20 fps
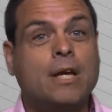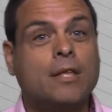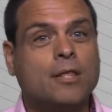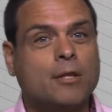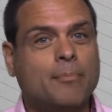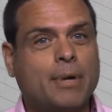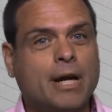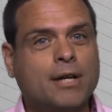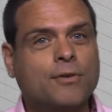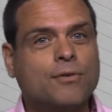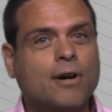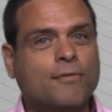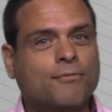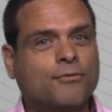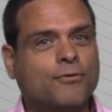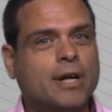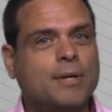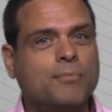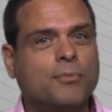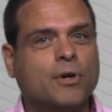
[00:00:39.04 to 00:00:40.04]
The Mycroft
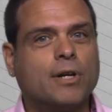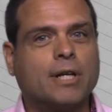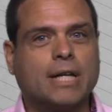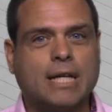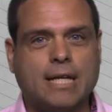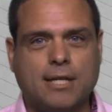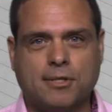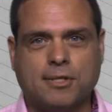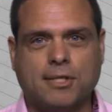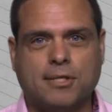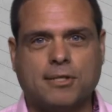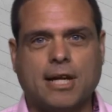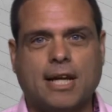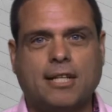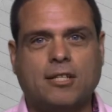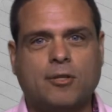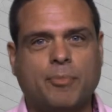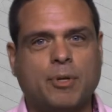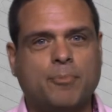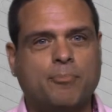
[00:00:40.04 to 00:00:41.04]
framework is
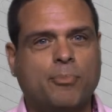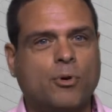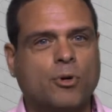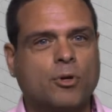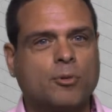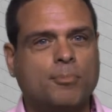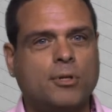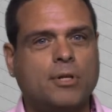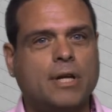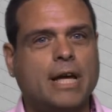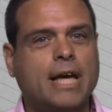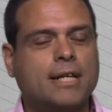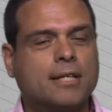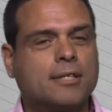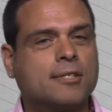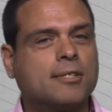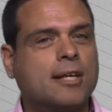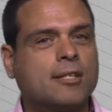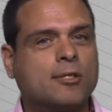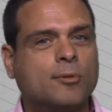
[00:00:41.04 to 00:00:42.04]
designed to be portable and
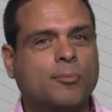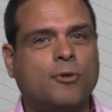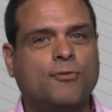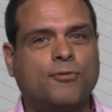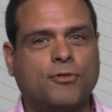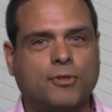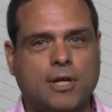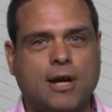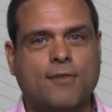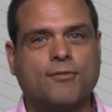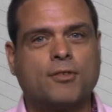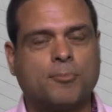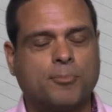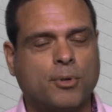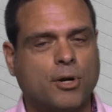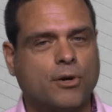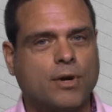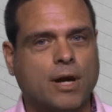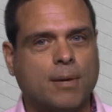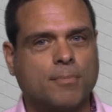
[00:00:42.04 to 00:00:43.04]
accessible for novice
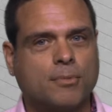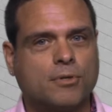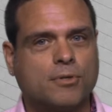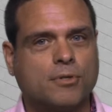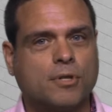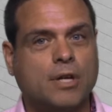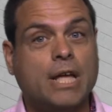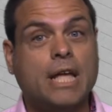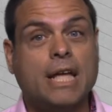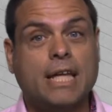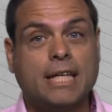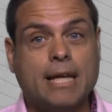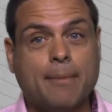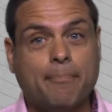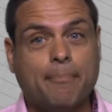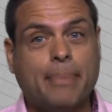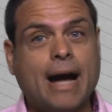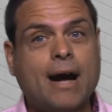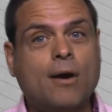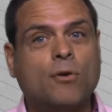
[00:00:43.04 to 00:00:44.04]
programmers,
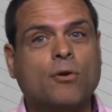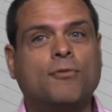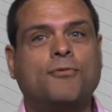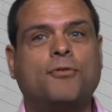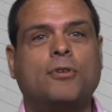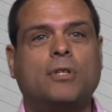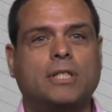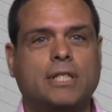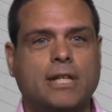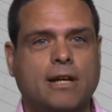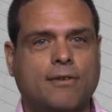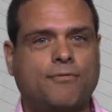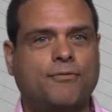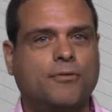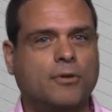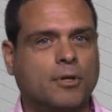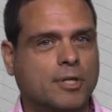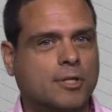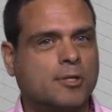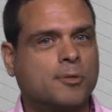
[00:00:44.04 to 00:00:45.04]
yet powerful enough
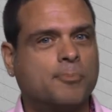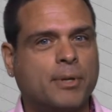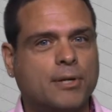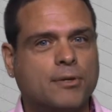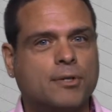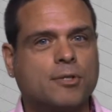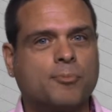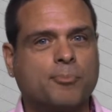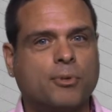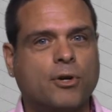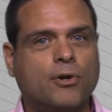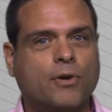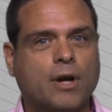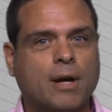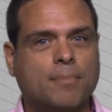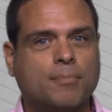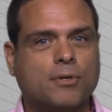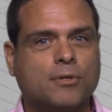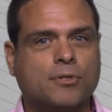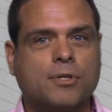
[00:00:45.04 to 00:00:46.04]
for experienced
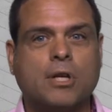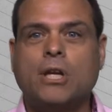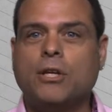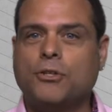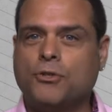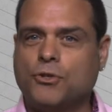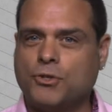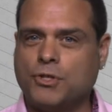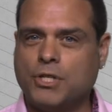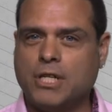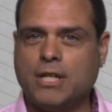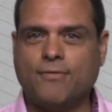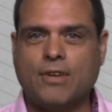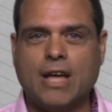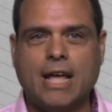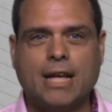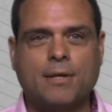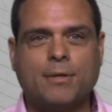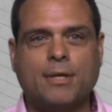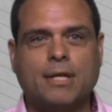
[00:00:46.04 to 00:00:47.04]
programmers to achieve
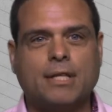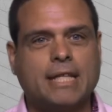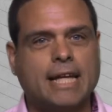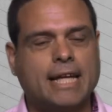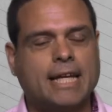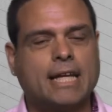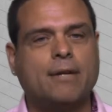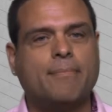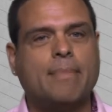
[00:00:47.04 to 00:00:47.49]
anything they can